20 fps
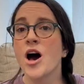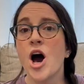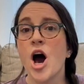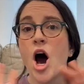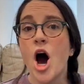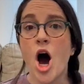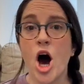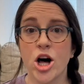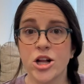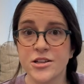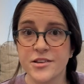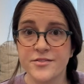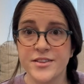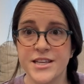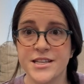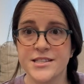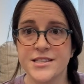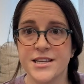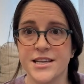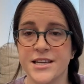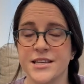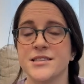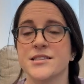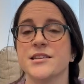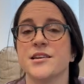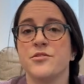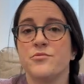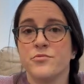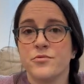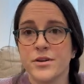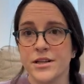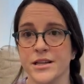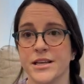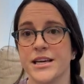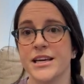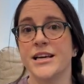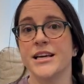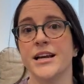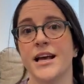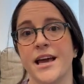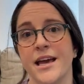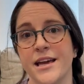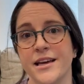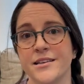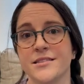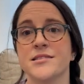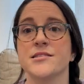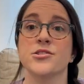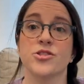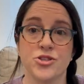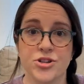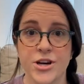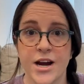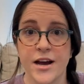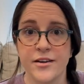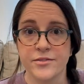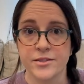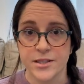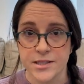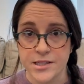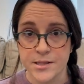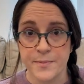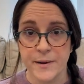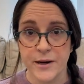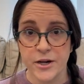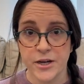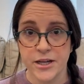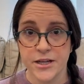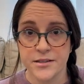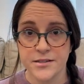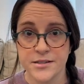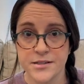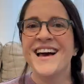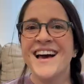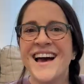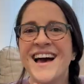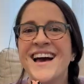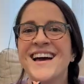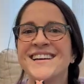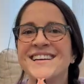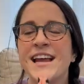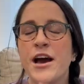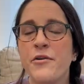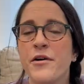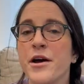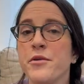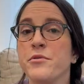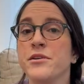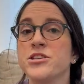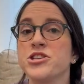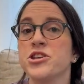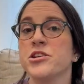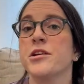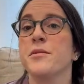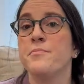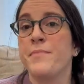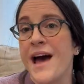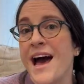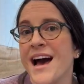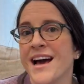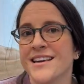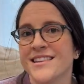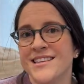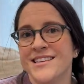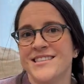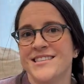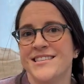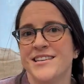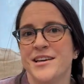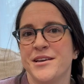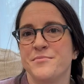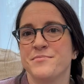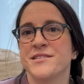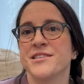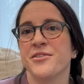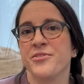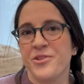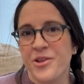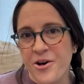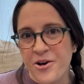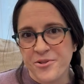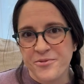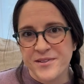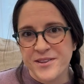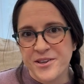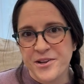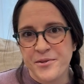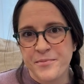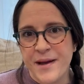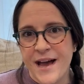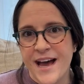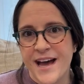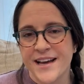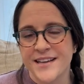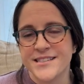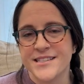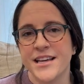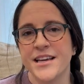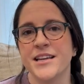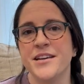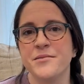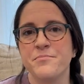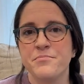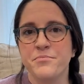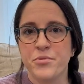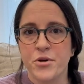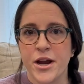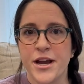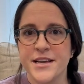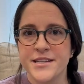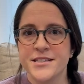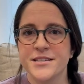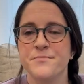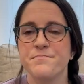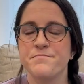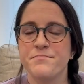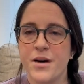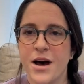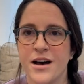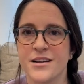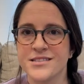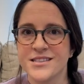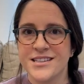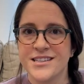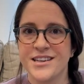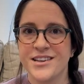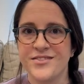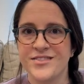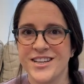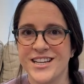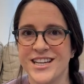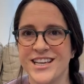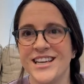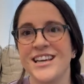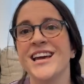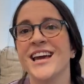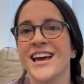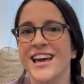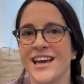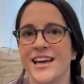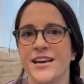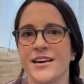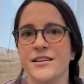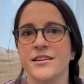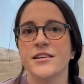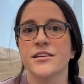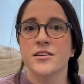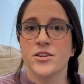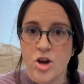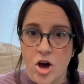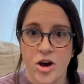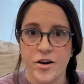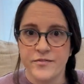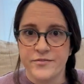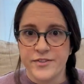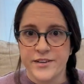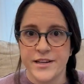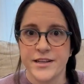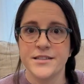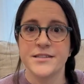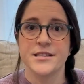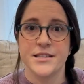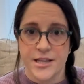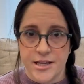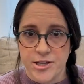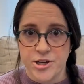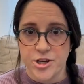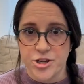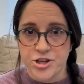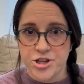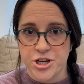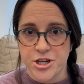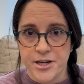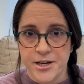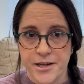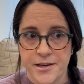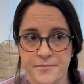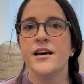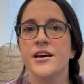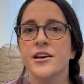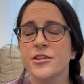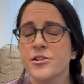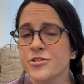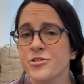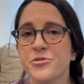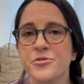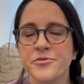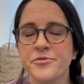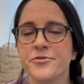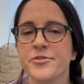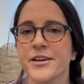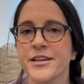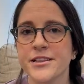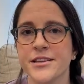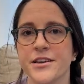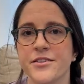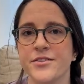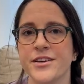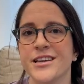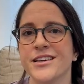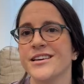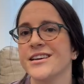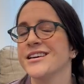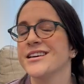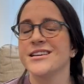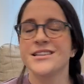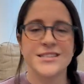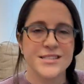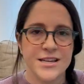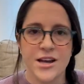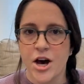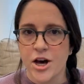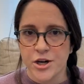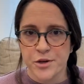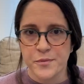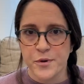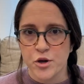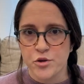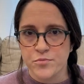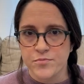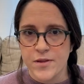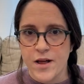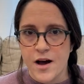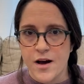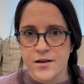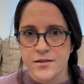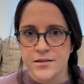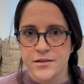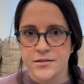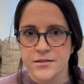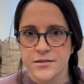All of these things can really enhance your travel experience. Now, I want you to pack these tips along with your bags and embrace positivity and confidence in your journey. Gluten-free living is not a roadblock.